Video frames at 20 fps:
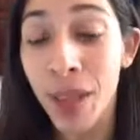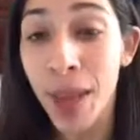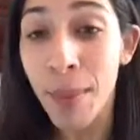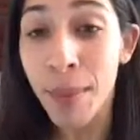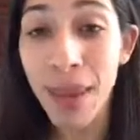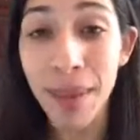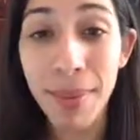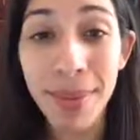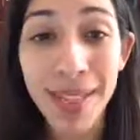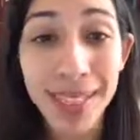
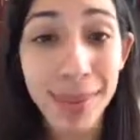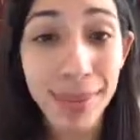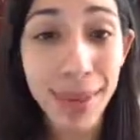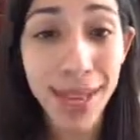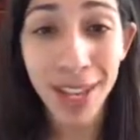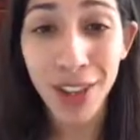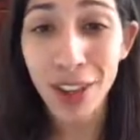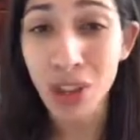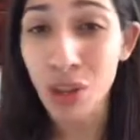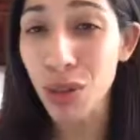Maybe it's
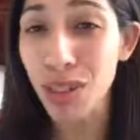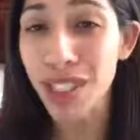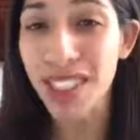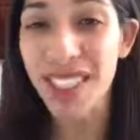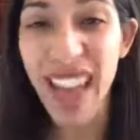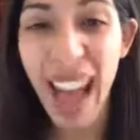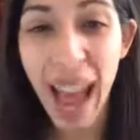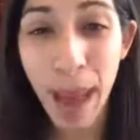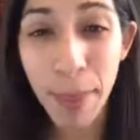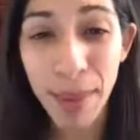making you
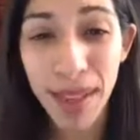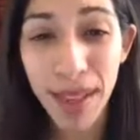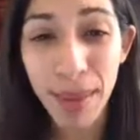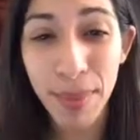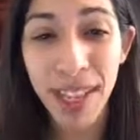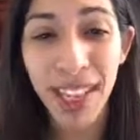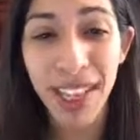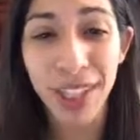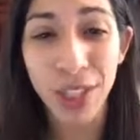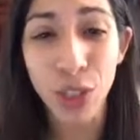snappy
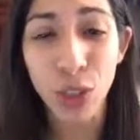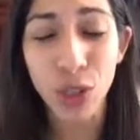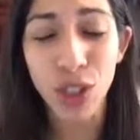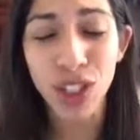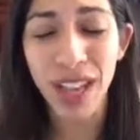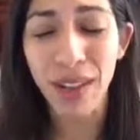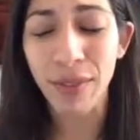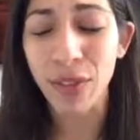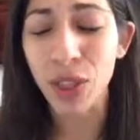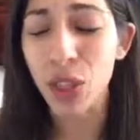because you
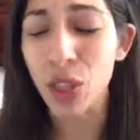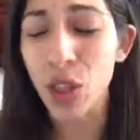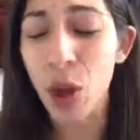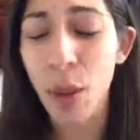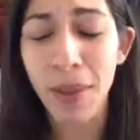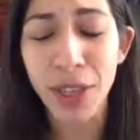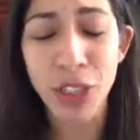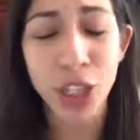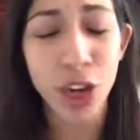just have so much